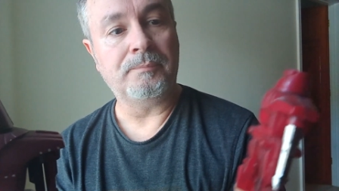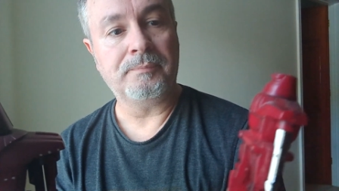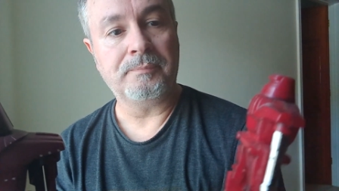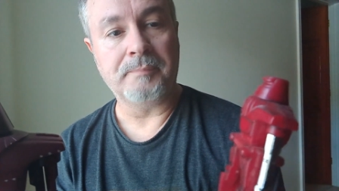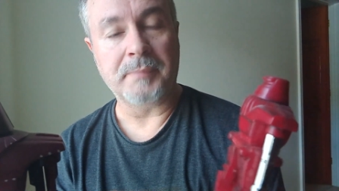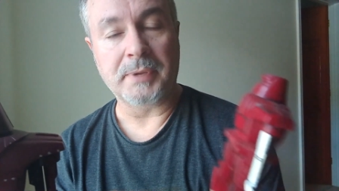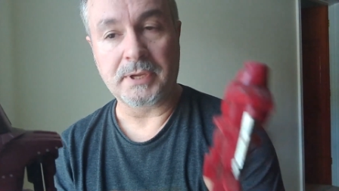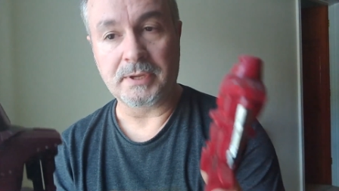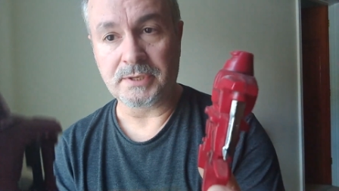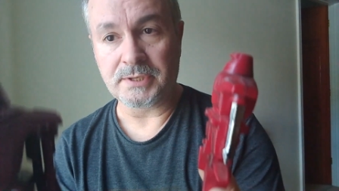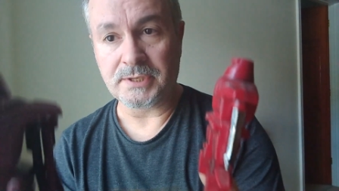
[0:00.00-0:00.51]

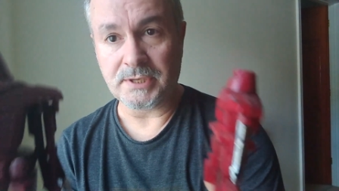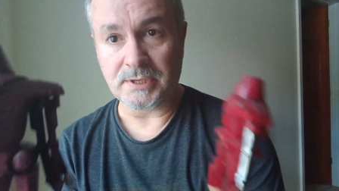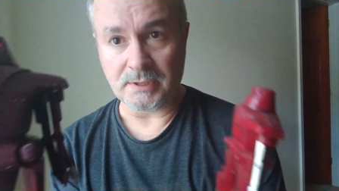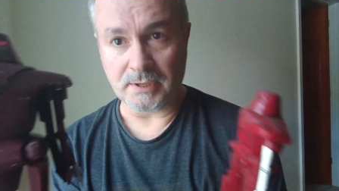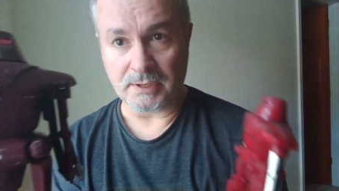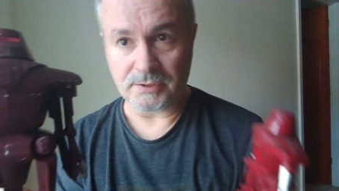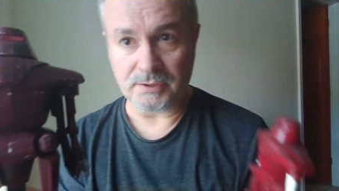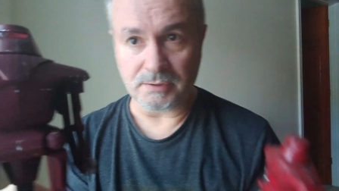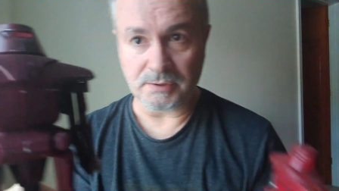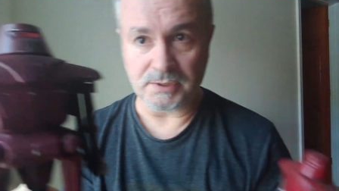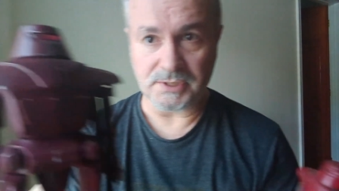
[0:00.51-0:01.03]
Because he,
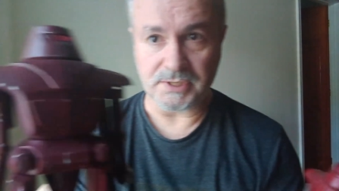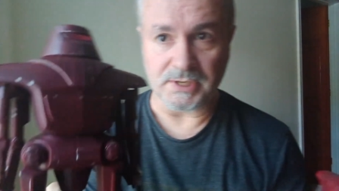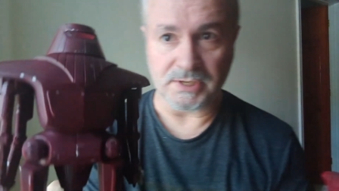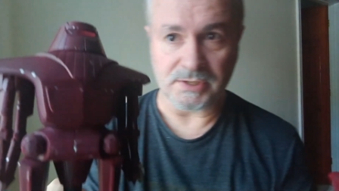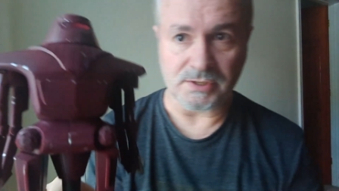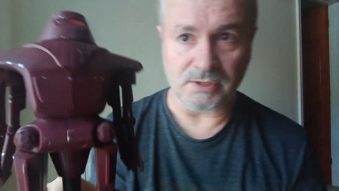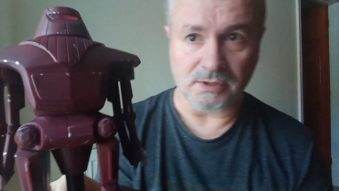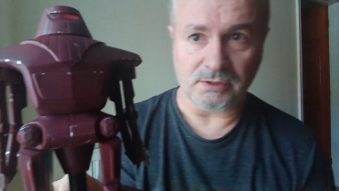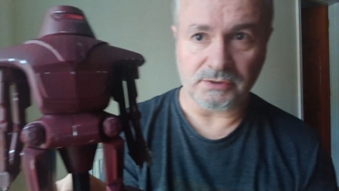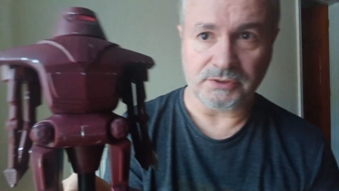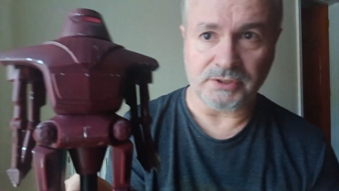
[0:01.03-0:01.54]
as you can see, he's
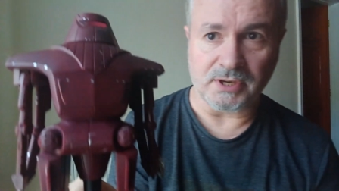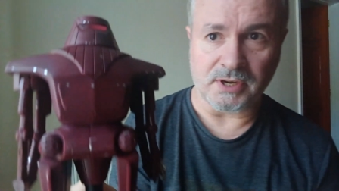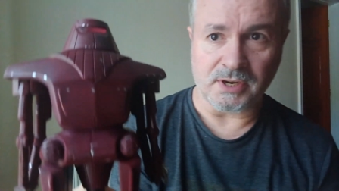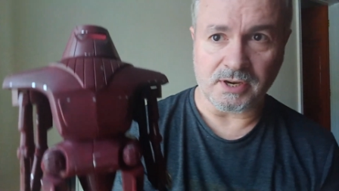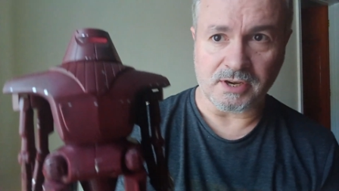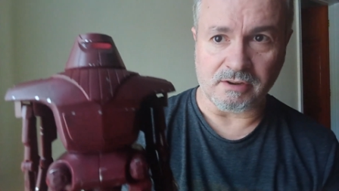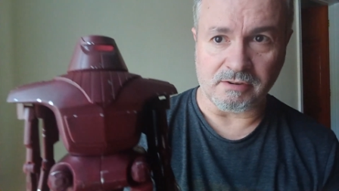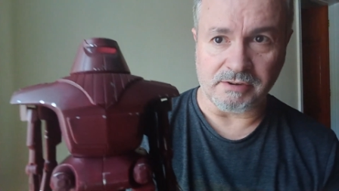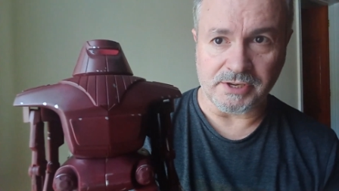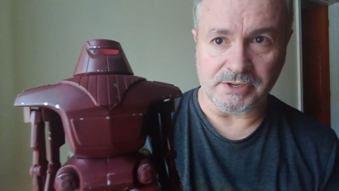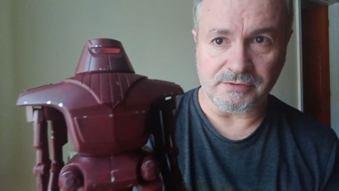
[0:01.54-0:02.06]
a lot
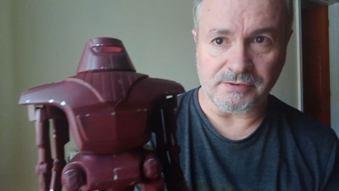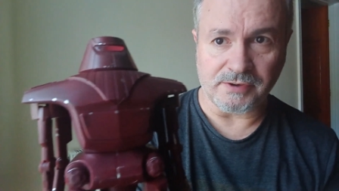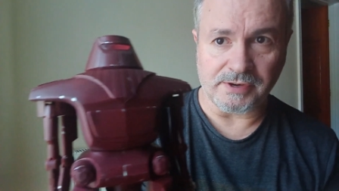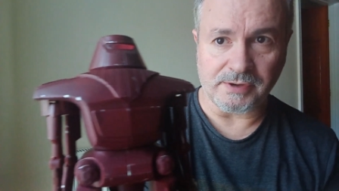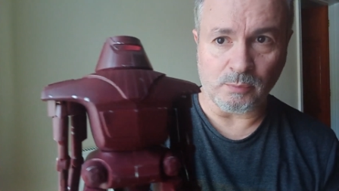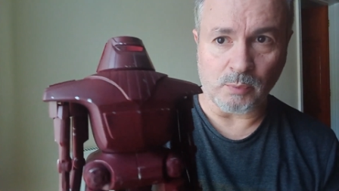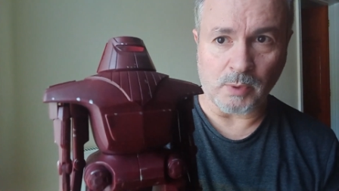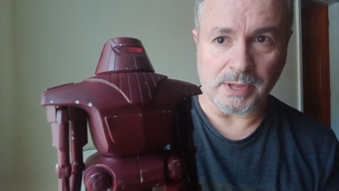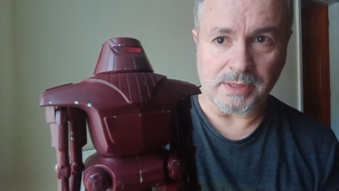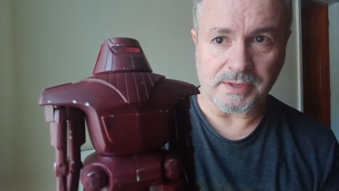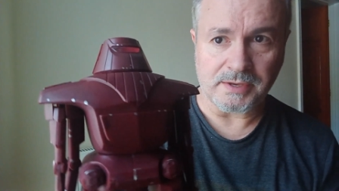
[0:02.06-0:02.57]
darker and he's very
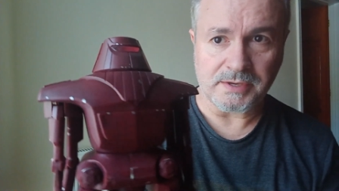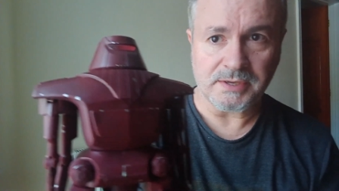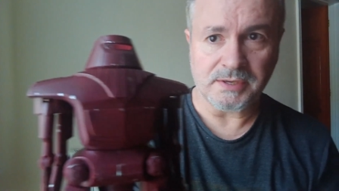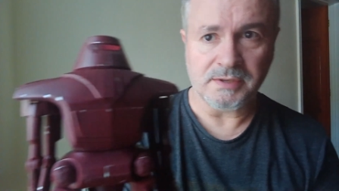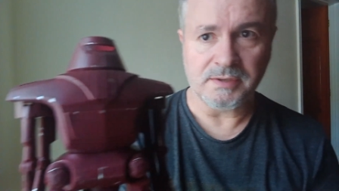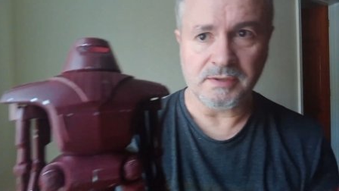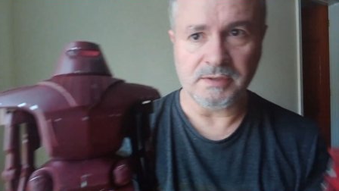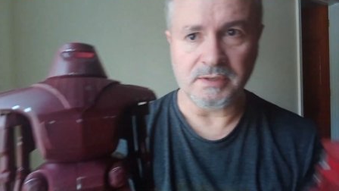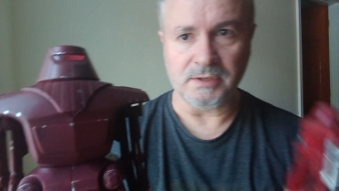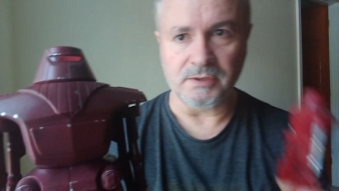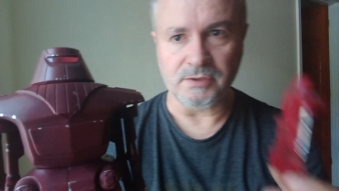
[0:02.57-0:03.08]
weathered,
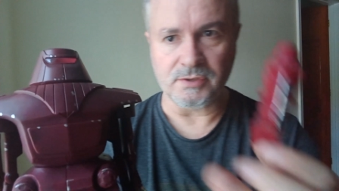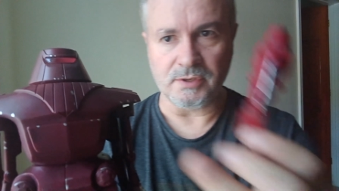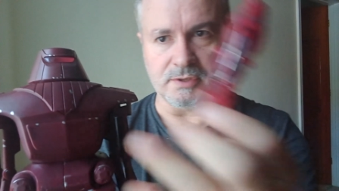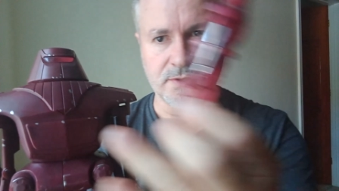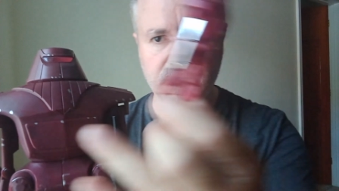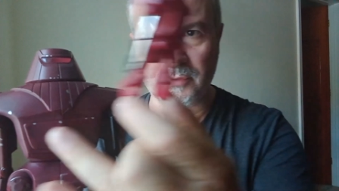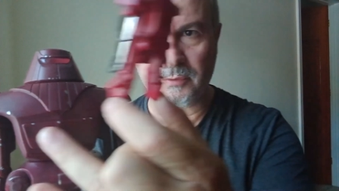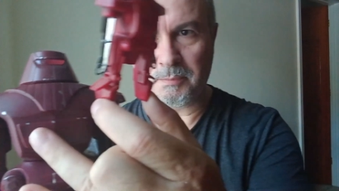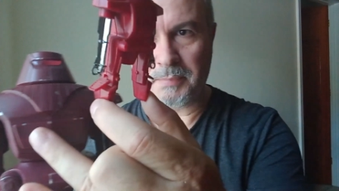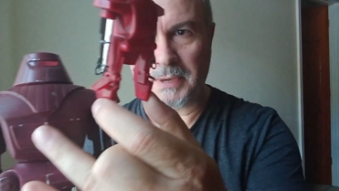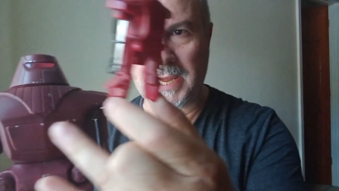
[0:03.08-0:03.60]
and he's got the
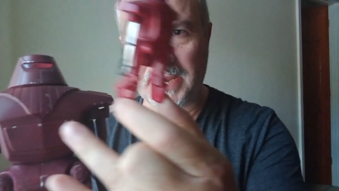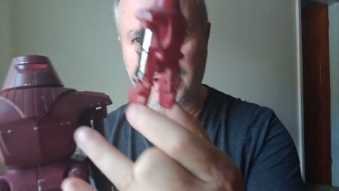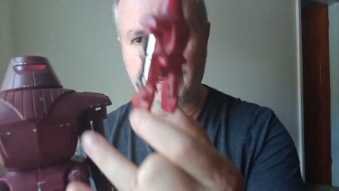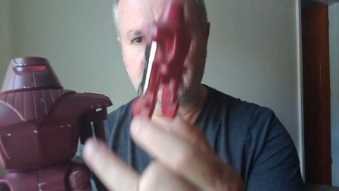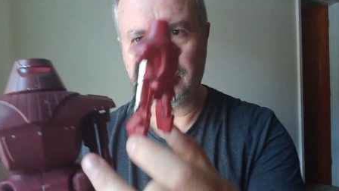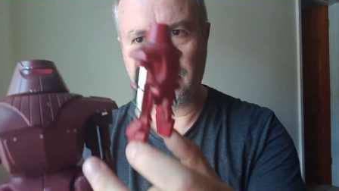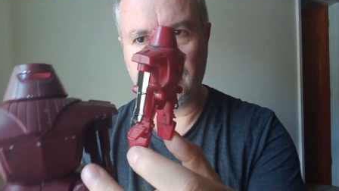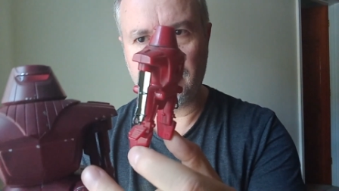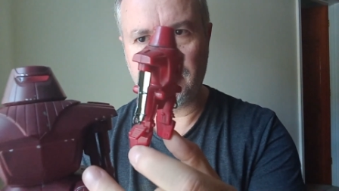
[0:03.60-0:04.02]
little black,